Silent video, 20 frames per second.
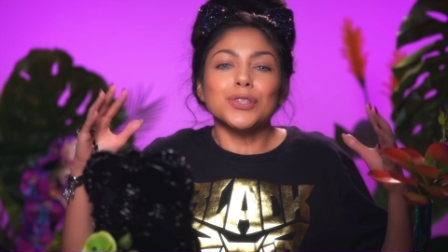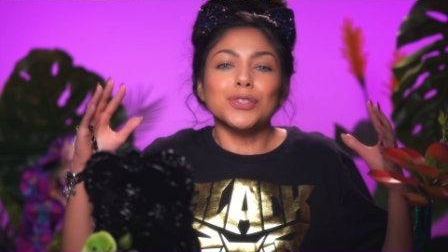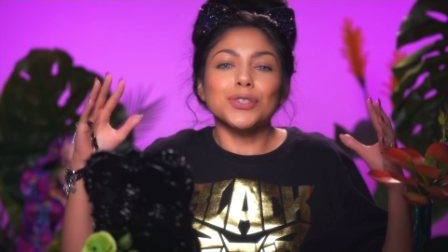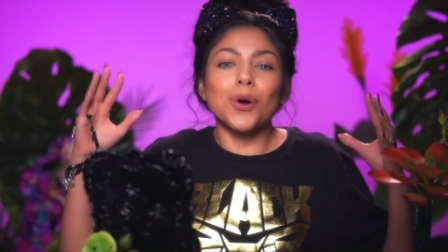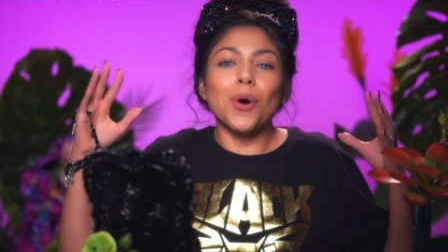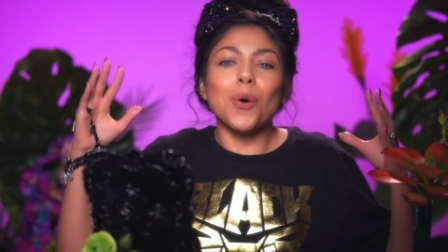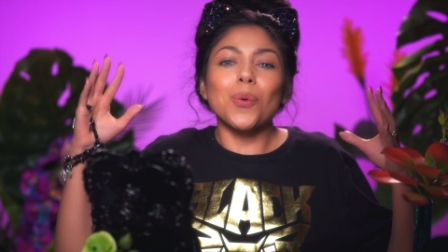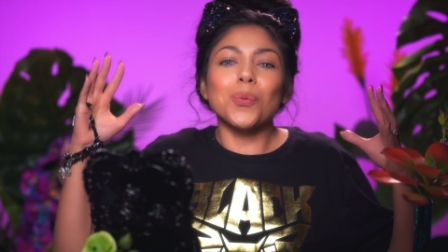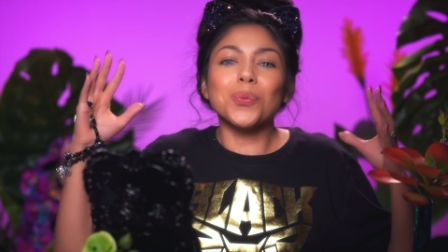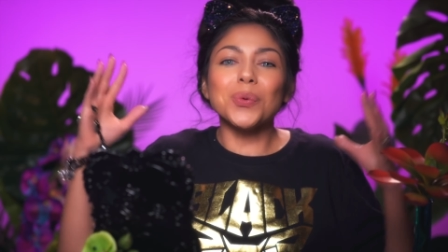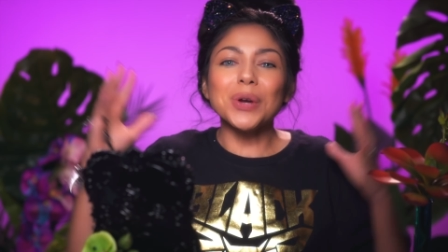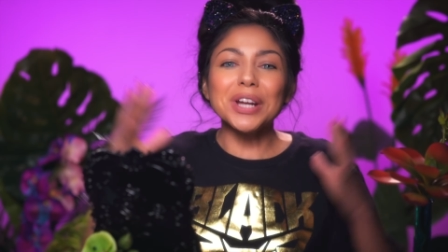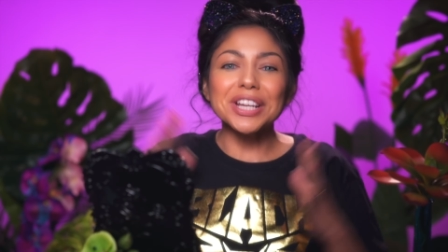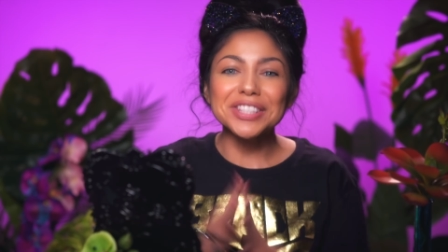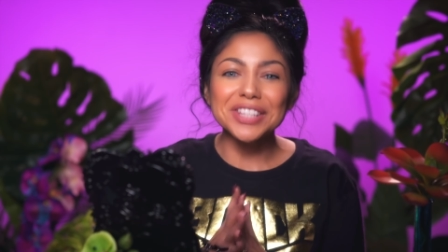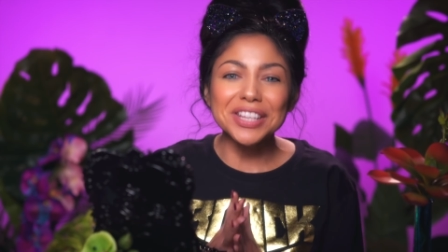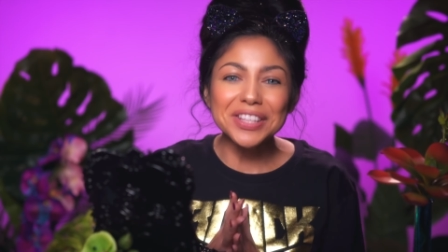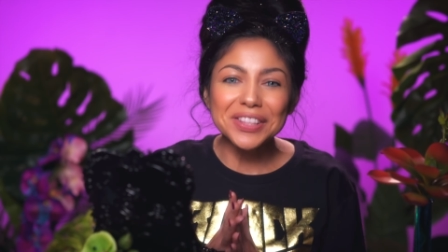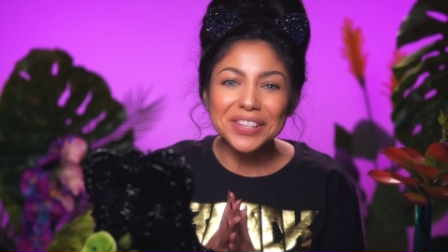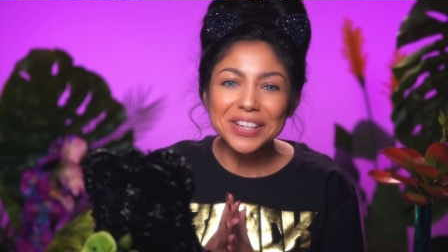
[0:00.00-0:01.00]
So
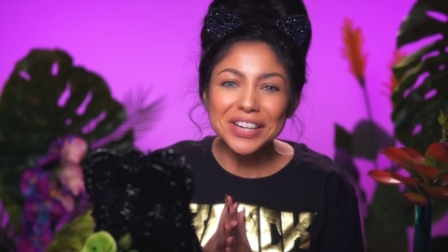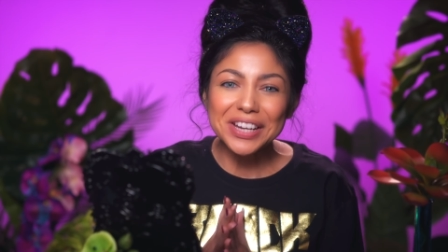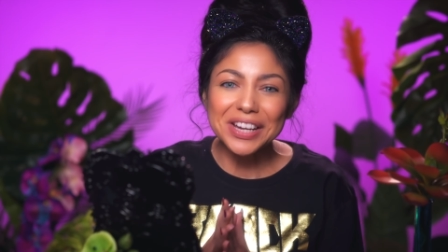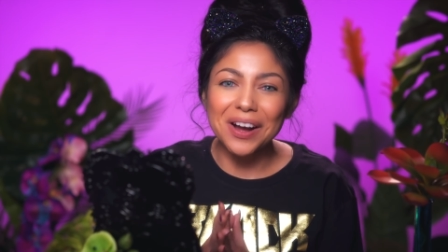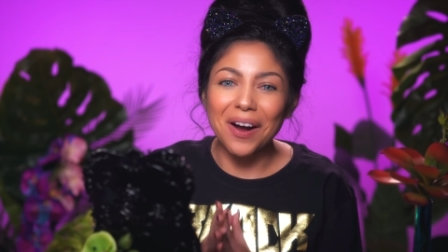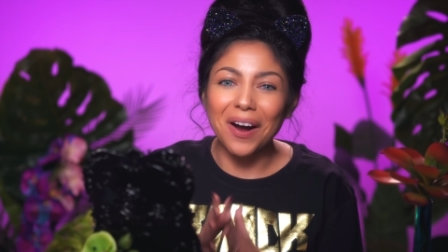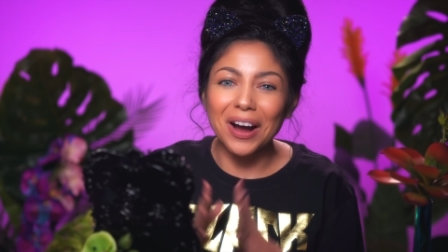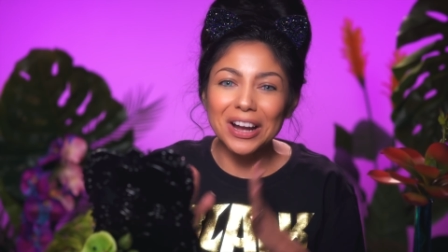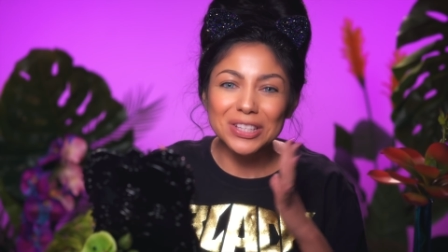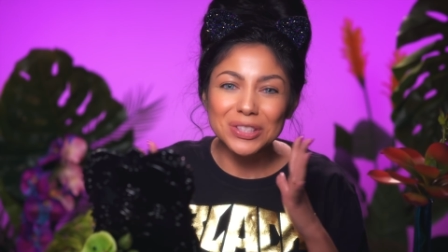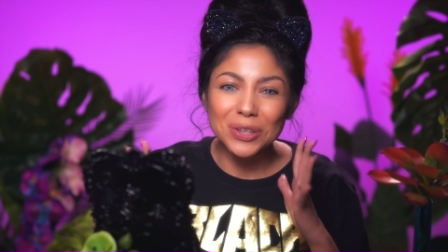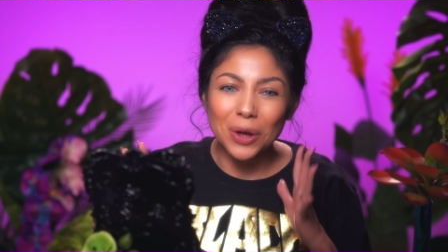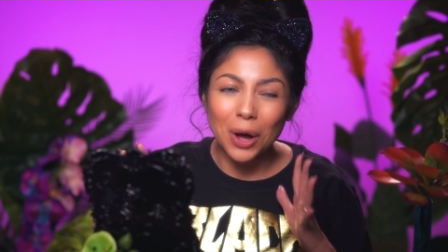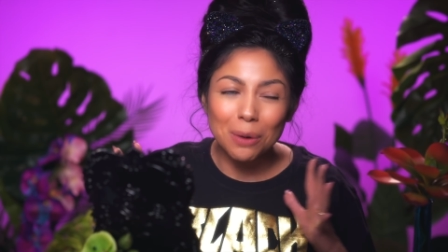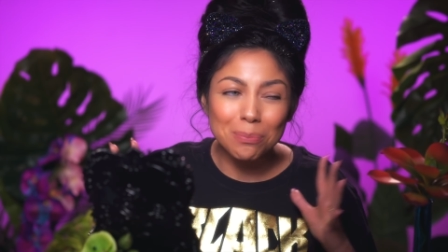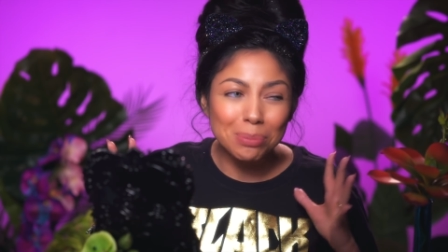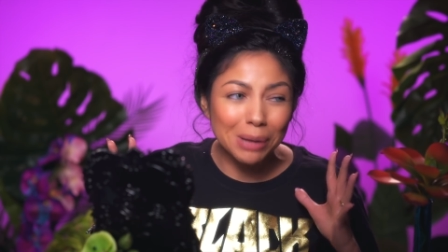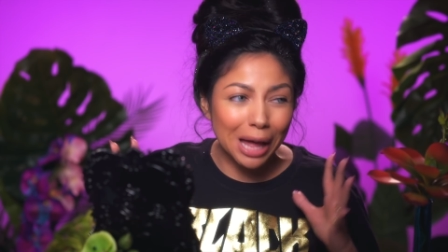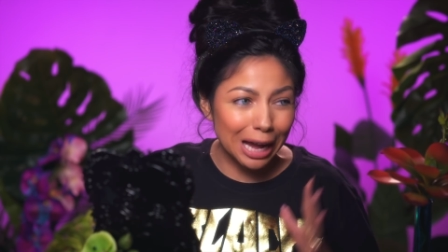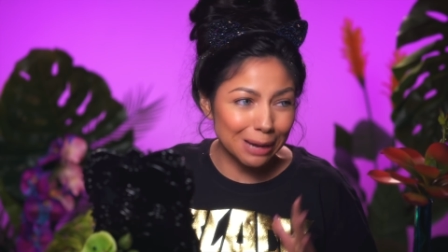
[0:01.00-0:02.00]
recently, I
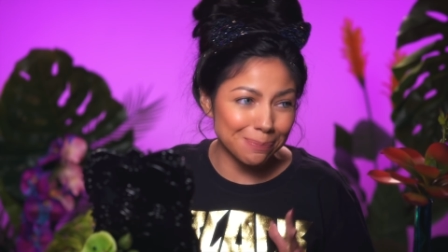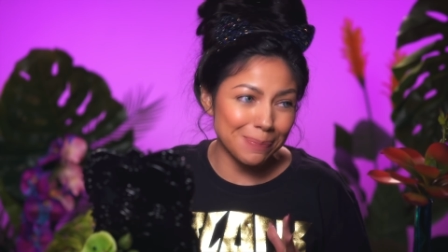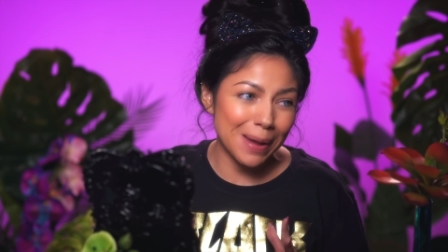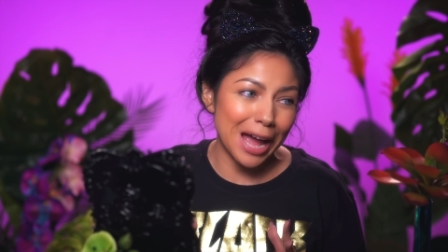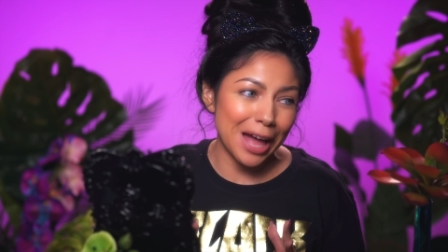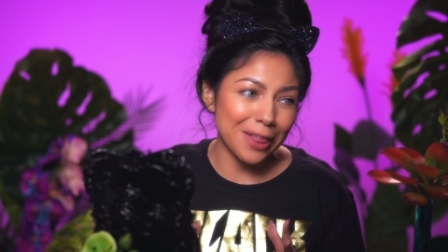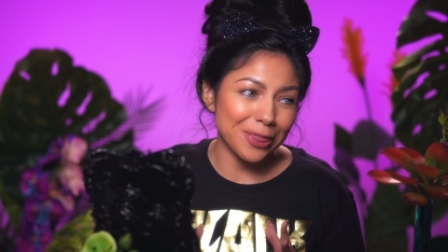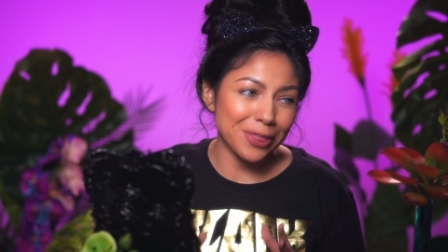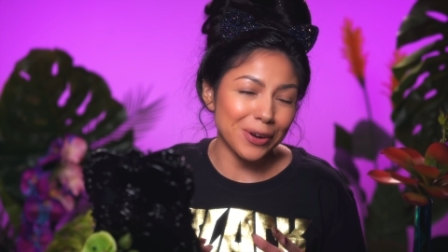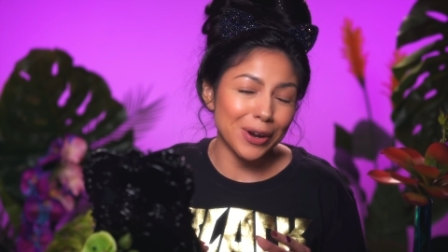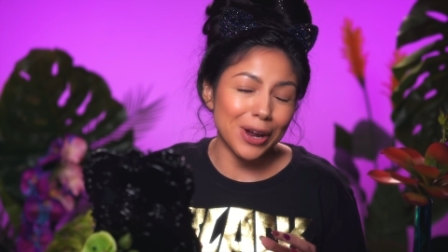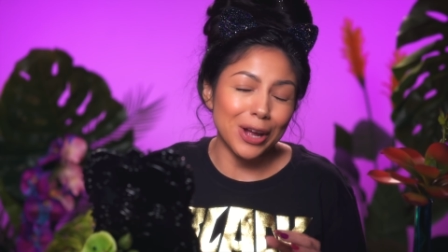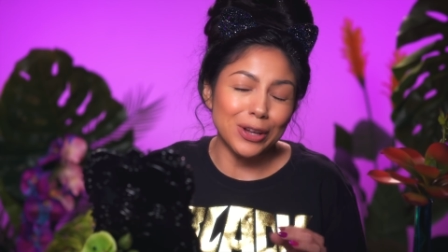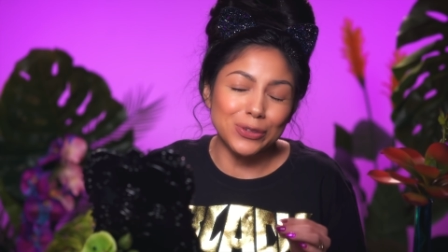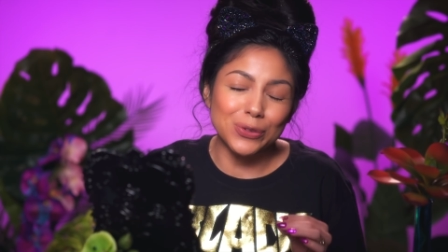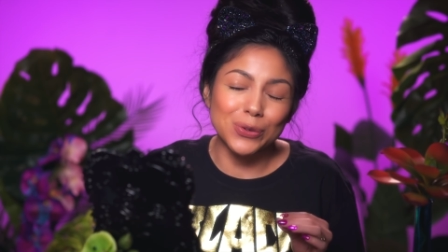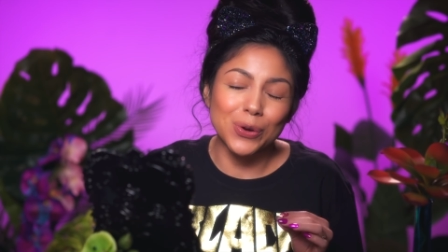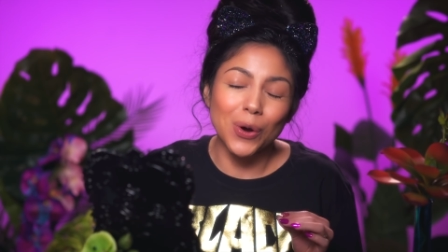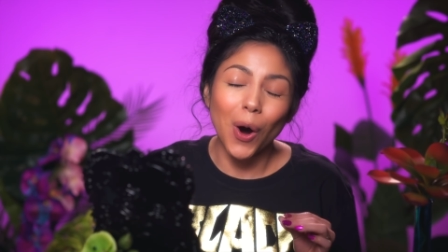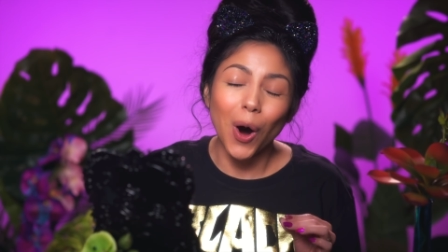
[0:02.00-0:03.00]
saw Black Panther,
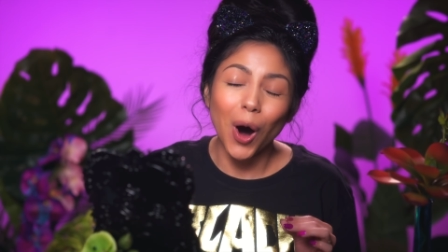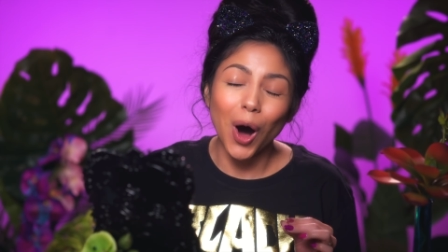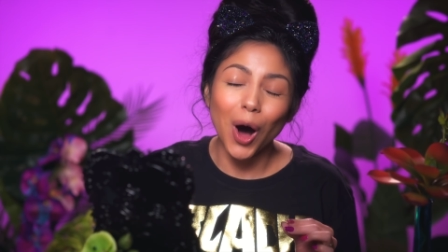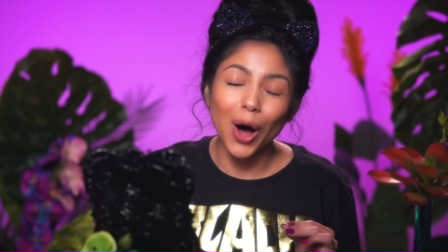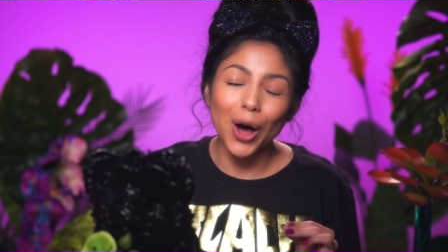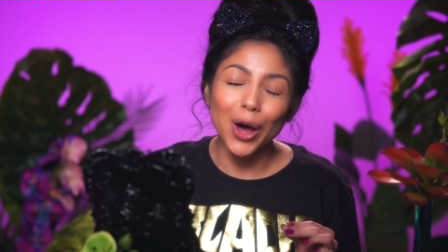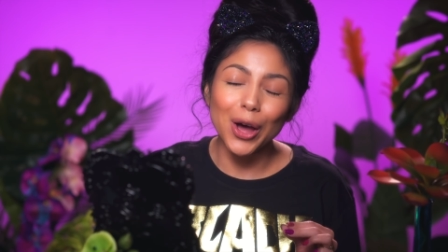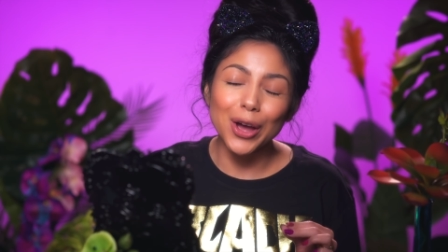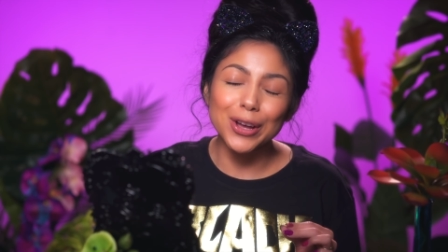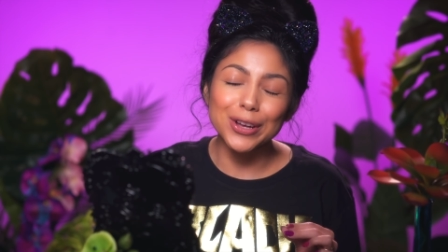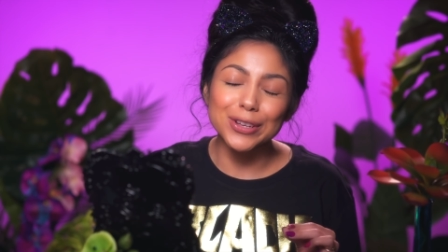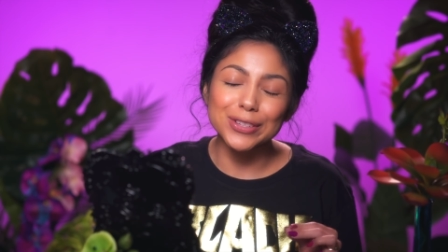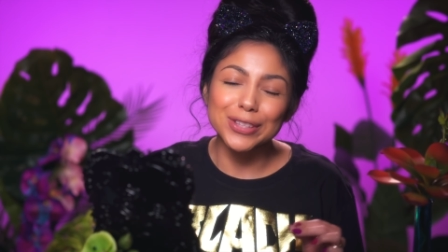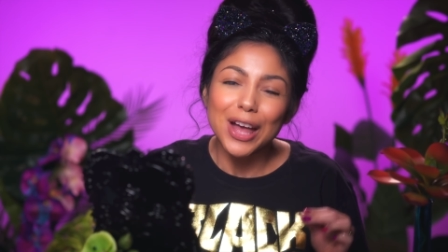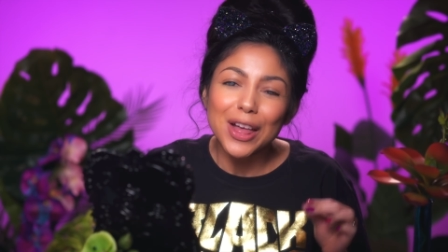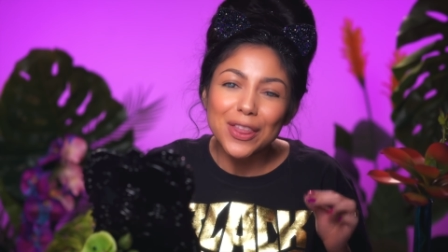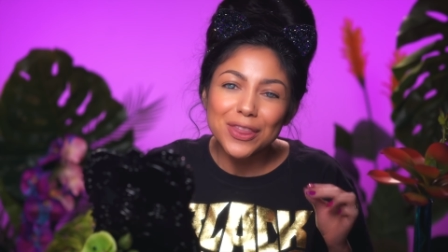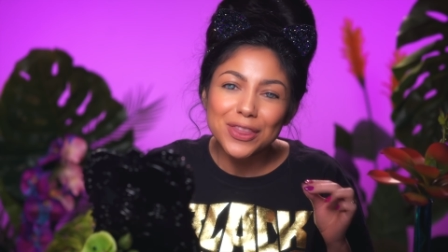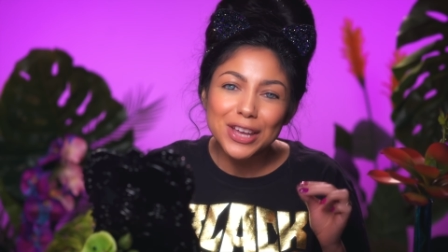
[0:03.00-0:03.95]
and you guys,